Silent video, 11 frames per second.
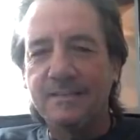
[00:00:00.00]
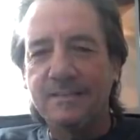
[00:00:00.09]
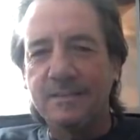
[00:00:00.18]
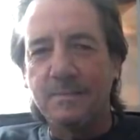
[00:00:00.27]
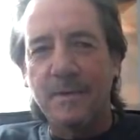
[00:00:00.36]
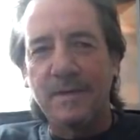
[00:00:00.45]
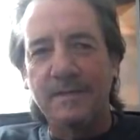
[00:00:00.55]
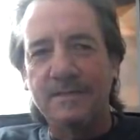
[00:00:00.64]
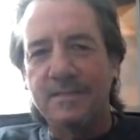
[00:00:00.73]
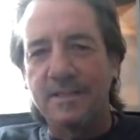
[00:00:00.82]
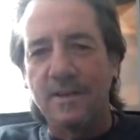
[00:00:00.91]
just
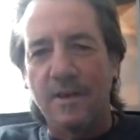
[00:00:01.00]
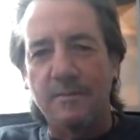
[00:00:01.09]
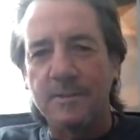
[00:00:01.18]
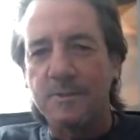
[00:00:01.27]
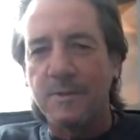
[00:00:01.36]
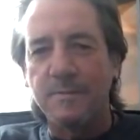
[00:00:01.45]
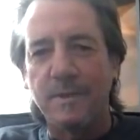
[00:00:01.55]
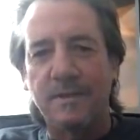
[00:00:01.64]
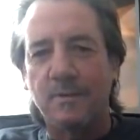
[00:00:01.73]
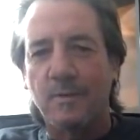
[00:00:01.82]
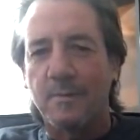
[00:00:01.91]
been synonymous with me
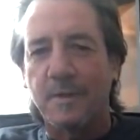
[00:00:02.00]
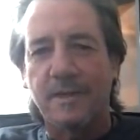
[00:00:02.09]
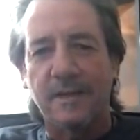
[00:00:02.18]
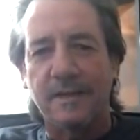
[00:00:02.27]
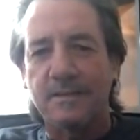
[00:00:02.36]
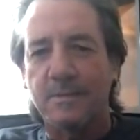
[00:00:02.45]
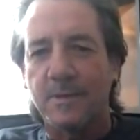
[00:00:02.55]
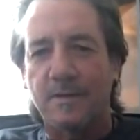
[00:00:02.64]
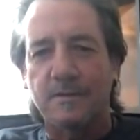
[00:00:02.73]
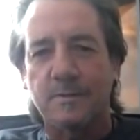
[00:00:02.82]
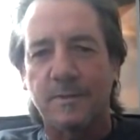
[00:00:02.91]
throughout my career, to be
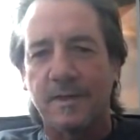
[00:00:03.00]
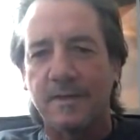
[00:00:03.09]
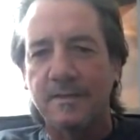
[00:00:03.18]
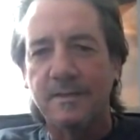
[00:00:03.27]
honest with you.